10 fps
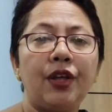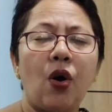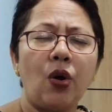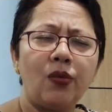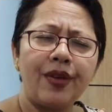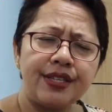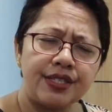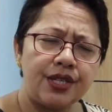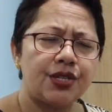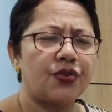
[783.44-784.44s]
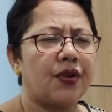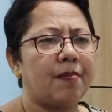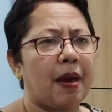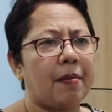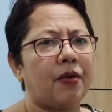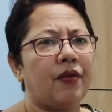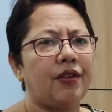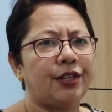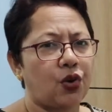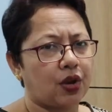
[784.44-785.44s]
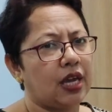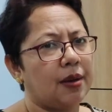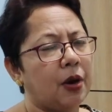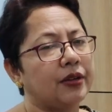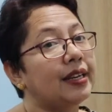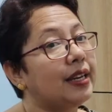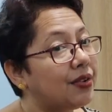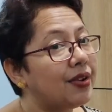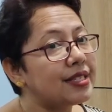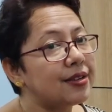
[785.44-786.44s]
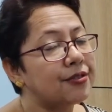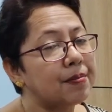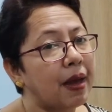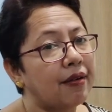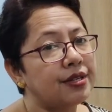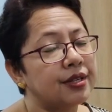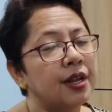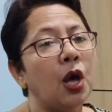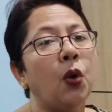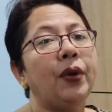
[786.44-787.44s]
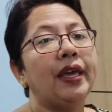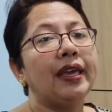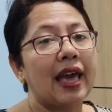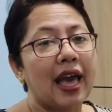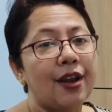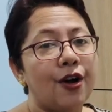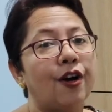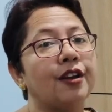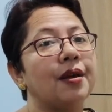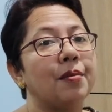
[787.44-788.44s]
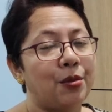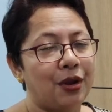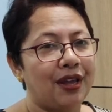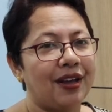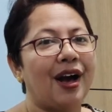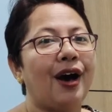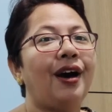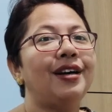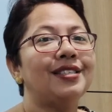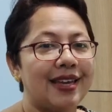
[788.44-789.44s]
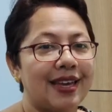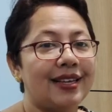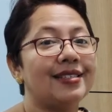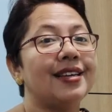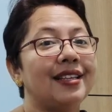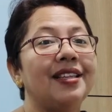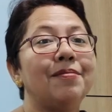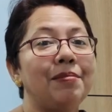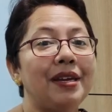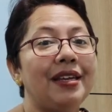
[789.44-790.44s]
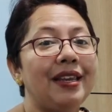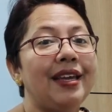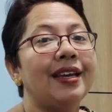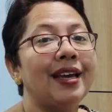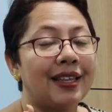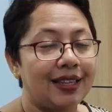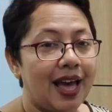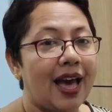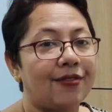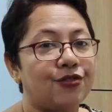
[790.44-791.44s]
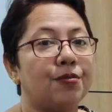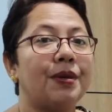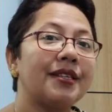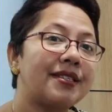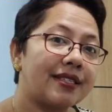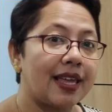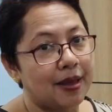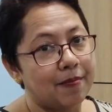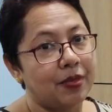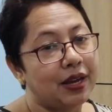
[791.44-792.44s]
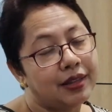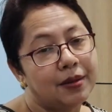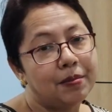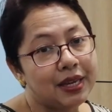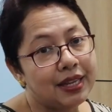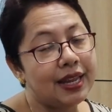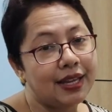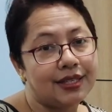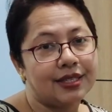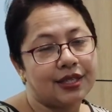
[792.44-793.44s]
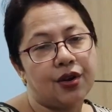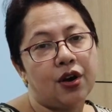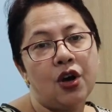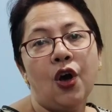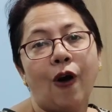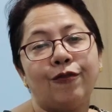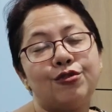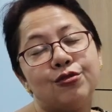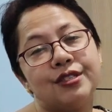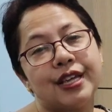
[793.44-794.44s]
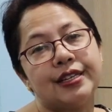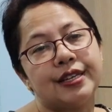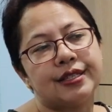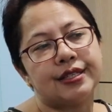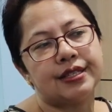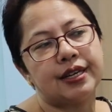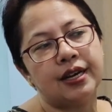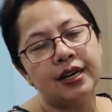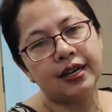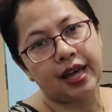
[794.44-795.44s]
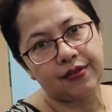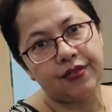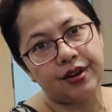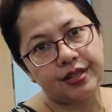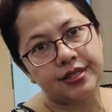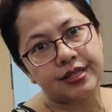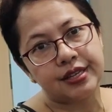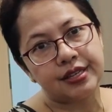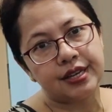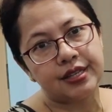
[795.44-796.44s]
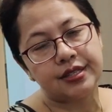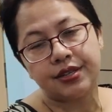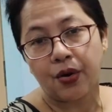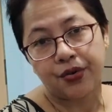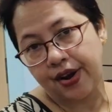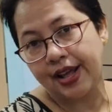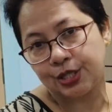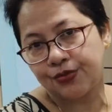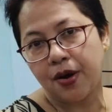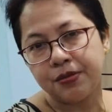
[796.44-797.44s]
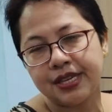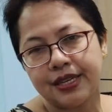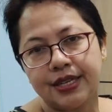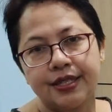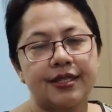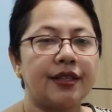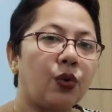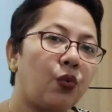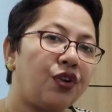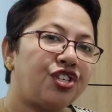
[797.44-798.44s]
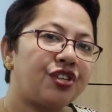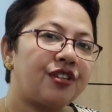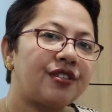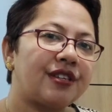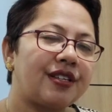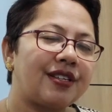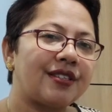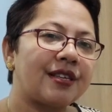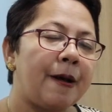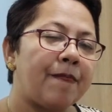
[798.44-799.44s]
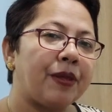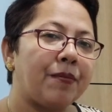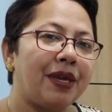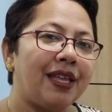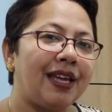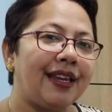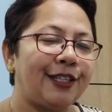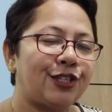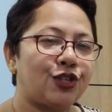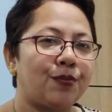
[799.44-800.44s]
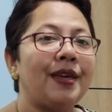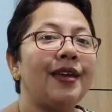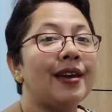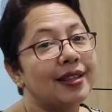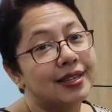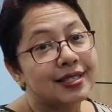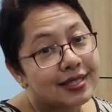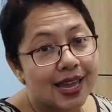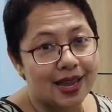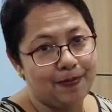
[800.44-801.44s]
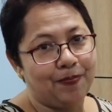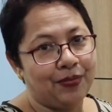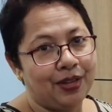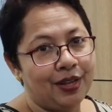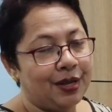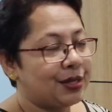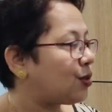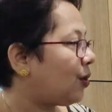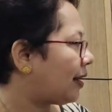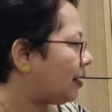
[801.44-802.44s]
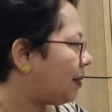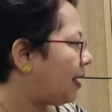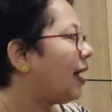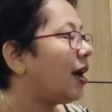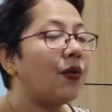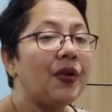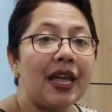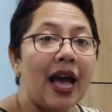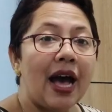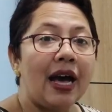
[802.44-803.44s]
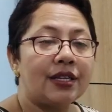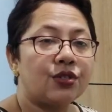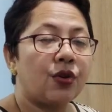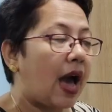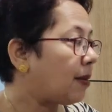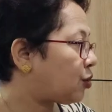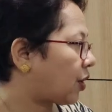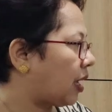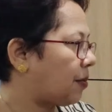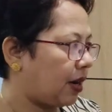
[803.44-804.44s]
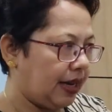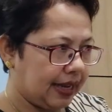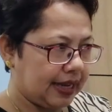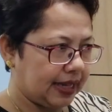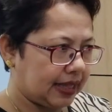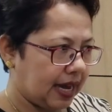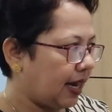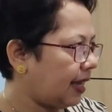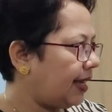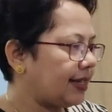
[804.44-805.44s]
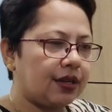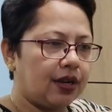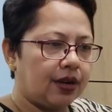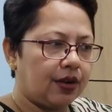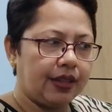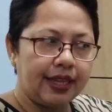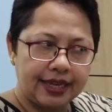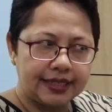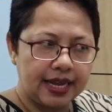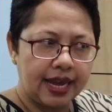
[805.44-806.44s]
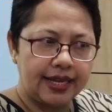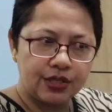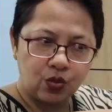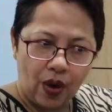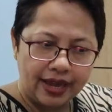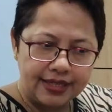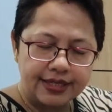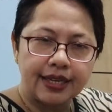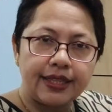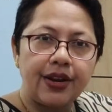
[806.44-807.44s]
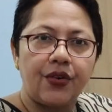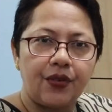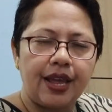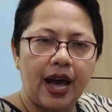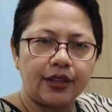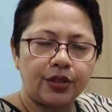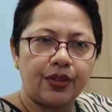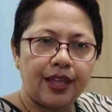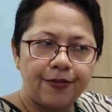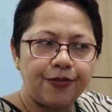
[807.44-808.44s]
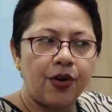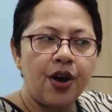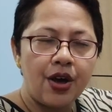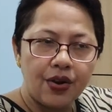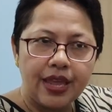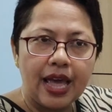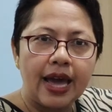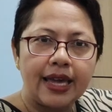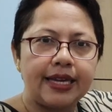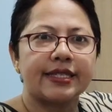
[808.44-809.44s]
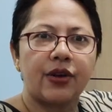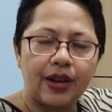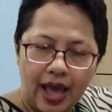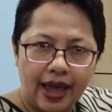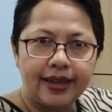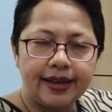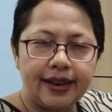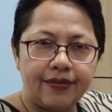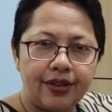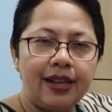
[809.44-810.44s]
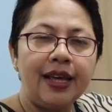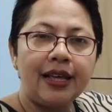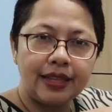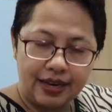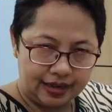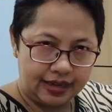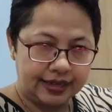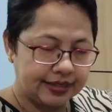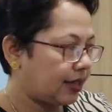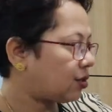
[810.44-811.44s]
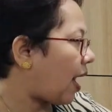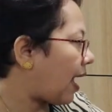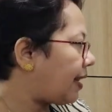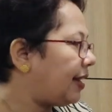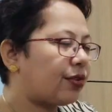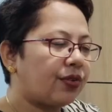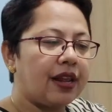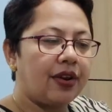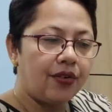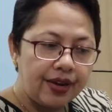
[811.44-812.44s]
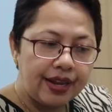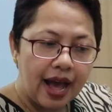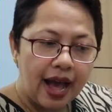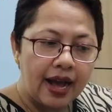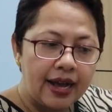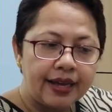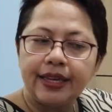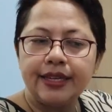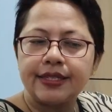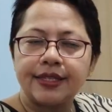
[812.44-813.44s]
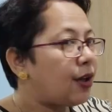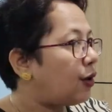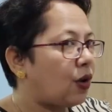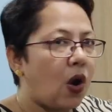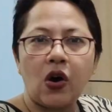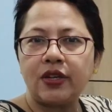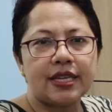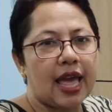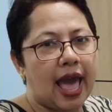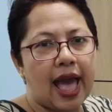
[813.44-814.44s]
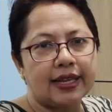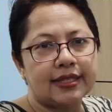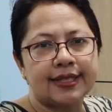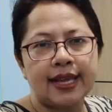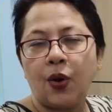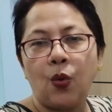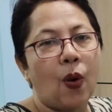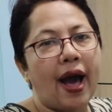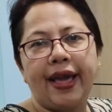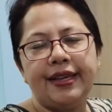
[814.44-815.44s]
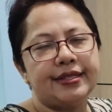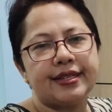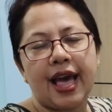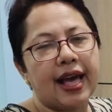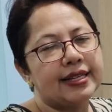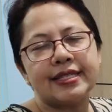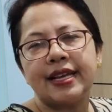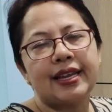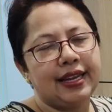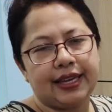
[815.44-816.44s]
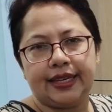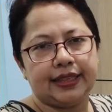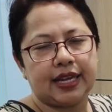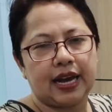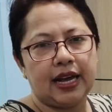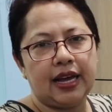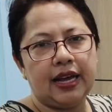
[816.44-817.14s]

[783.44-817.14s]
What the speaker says: we always need to remember when you're talking about the degrees of comparison, we cannot bring a change in the meaning. They have to be the same. The meanings, of two sentences, the converted sentence or transformed sentence and the original sentence, the meaning needs to be the same. So it will be Ria. So I'm talking about Nikita is wiser than Ria. So therefore, Ria is on a higher level than Nikita. So I need to tell Ria is not as wise as Nikita.